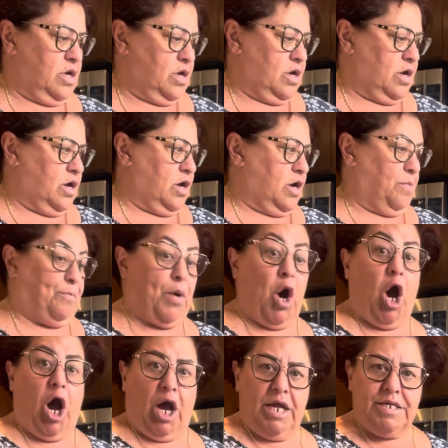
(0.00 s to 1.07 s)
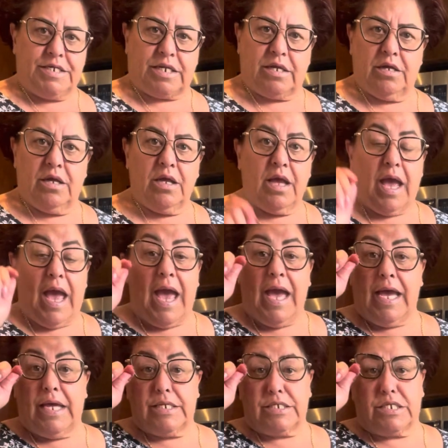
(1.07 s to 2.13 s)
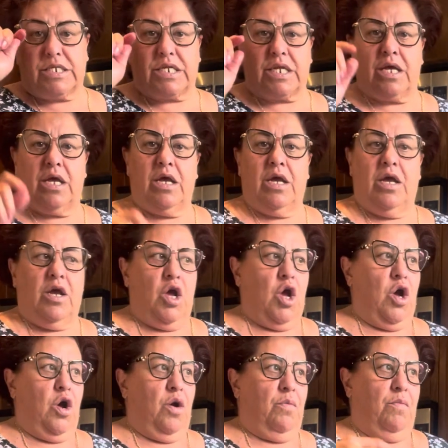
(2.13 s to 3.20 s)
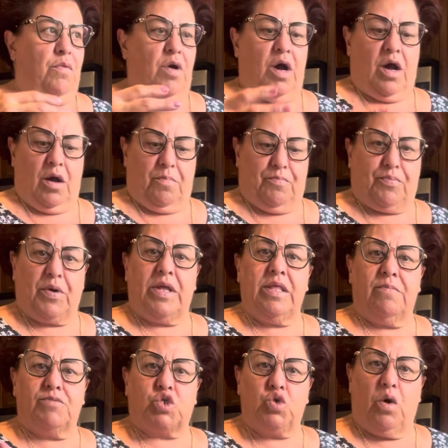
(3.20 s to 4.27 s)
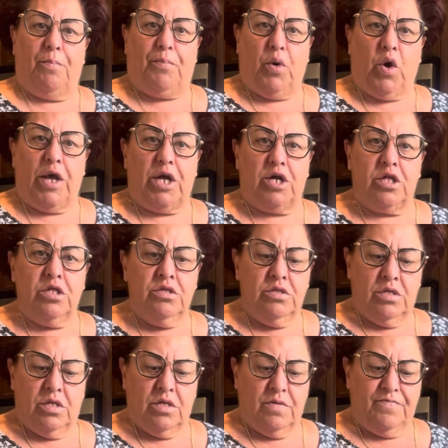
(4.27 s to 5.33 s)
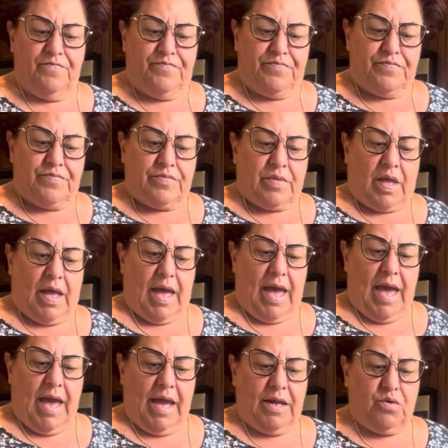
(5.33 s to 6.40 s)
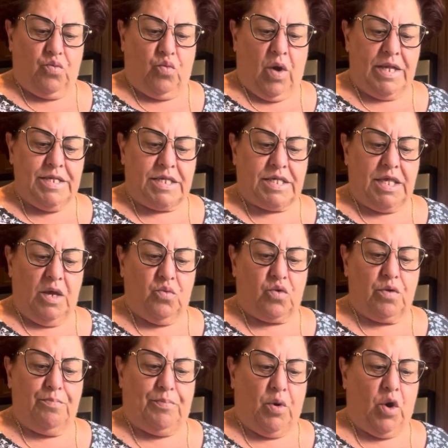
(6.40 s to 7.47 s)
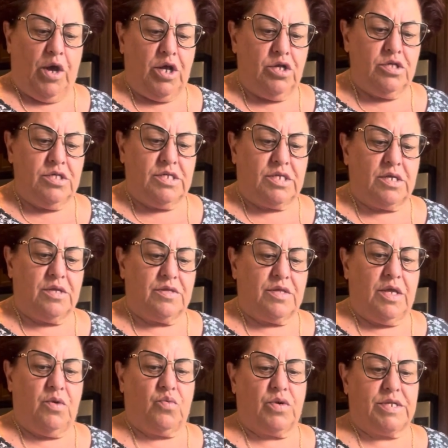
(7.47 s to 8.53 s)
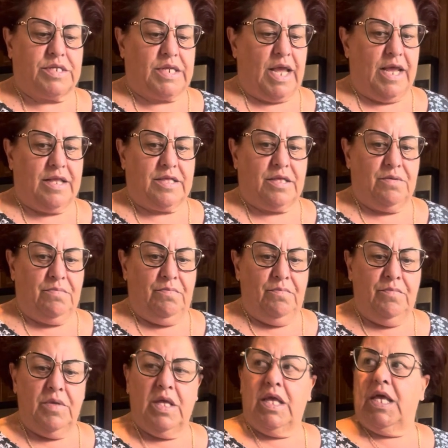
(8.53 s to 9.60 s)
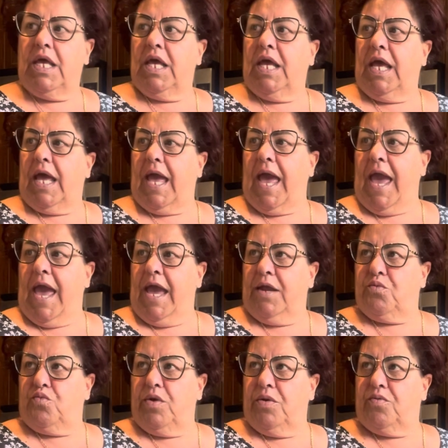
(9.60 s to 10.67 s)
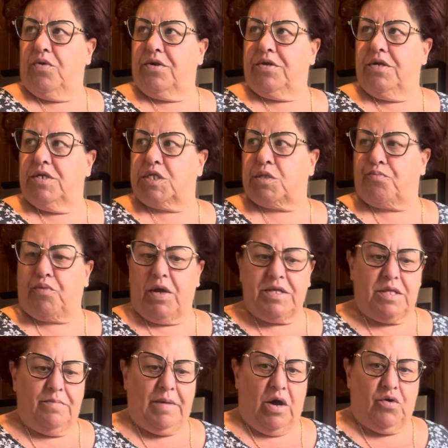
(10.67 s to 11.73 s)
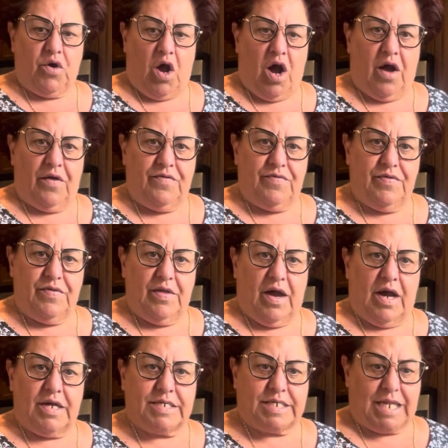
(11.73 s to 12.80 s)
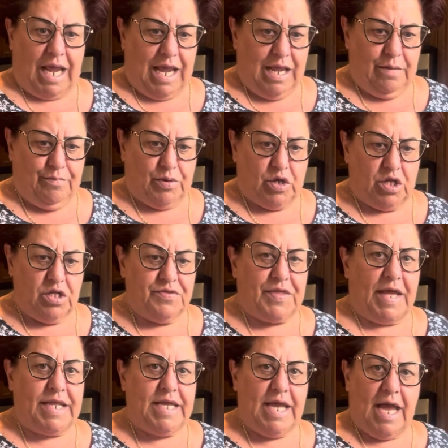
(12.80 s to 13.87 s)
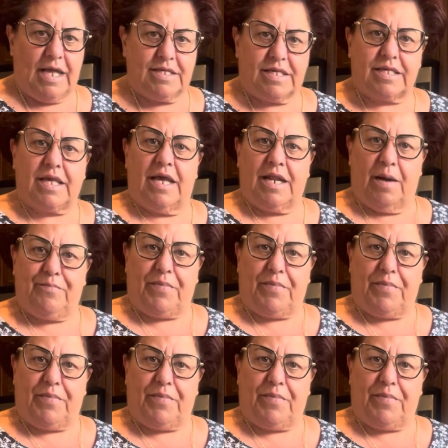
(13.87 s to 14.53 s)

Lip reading: pot and bring them to a boil. And once they were boiled, he would take them and we would spread them out on a table that he had set up